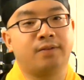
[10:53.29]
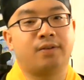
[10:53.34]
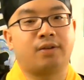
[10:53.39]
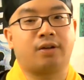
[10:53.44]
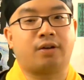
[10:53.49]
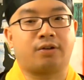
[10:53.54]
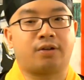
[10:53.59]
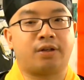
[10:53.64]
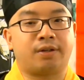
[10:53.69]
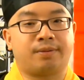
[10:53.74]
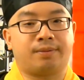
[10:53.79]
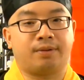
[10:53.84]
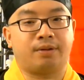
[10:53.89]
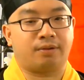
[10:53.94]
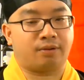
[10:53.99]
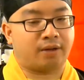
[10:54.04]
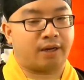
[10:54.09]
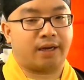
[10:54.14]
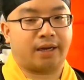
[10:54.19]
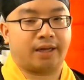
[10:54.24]
Just
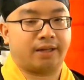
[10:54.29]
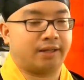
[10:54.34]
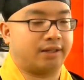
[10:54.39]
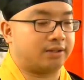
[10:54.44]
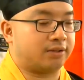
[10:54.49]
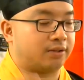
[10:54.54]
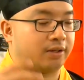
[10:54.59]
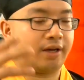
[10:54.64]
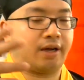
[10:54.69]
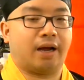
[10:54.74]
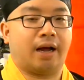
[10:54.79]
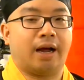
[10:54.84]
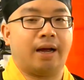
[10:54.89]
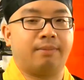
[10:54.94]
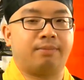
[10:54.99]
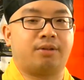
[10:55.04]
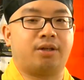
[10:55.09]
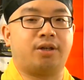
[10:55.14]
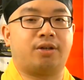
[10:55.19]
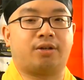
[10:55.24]
looking at this, okay,
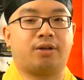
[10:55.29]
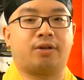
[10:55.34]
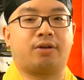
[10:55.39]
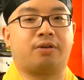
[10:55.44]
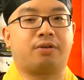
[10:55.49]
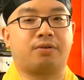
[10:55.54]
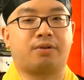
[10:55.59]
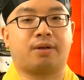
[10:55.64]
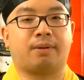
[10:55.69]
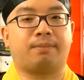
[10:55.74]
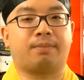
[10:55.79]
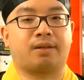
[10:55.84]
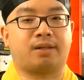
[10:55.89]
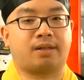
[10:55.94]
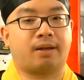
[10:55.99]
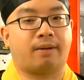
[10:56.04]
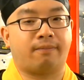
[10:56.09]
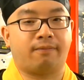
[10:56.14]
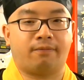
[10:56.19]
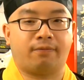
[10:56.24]
I'm teaching you some
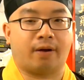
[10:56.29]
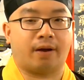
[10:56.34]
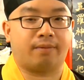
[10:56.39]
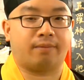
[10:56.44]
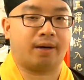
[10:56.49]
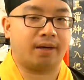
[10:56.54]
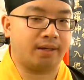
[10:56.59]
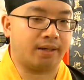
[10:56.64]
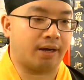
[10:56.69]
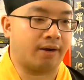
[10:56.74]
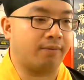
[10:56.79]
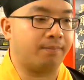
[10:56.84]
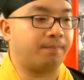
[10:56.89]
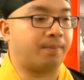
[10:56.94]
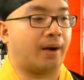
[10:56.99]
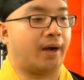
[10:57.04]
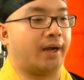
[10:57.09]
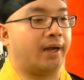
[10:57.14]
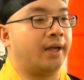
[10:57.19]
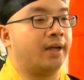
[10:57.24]
samfat right now
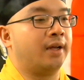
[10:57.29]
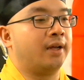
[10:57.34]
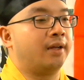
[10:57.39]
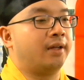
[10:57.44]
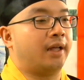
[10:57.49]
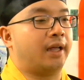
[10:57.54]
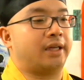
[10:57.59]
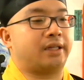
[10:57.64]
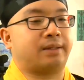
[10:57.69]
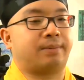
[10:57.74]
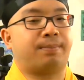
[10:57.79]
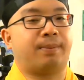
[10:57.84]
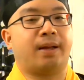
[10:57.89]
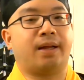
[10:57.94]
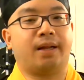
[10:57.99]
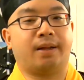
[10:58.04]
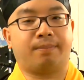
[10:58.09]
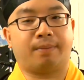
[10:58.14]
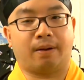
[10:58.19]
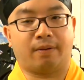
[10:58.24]
by
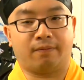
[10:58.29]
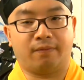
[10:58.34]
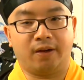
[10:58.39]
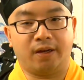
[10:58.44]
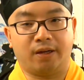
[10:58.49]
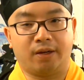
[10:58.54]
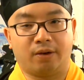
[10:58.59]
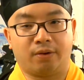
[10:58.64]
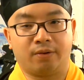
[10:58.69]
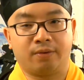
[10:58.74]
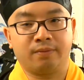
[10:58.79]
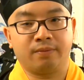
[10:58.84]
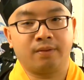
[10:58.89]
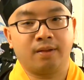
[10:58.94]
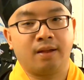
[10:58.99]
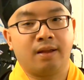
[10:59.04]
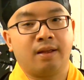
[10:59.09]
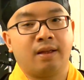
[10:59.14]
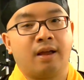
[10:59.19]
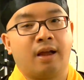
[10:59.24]
explaining by video.
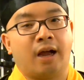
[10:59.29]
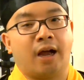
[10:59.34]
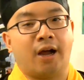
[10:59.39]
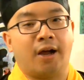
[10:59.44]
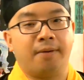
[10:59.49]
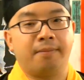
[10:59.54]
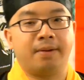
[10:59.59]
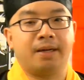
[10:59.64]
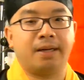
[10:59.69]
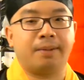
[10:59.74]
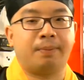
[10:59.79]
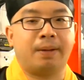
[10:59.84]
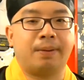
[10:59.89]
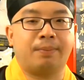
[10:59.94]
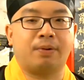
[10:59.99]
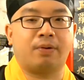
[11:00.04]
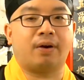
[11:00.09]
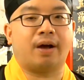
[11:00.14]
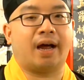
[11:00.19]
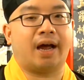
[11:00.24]
How many
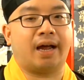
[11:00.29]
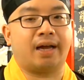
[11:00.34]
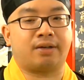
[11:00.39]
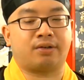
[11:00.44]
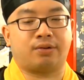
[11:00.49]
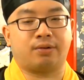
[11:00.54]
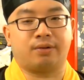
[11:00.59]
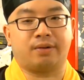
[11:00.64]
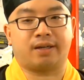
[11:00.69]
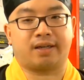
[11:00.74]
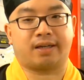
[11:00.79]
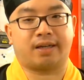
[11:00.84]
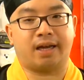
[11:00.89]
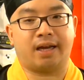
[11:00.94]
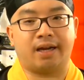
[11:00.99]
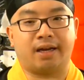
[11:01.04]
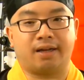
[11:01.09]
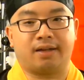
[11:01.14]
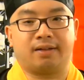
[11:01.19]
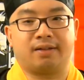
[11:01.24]
people actually
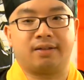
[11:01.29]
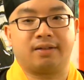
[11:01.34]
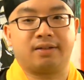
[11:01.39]
get it?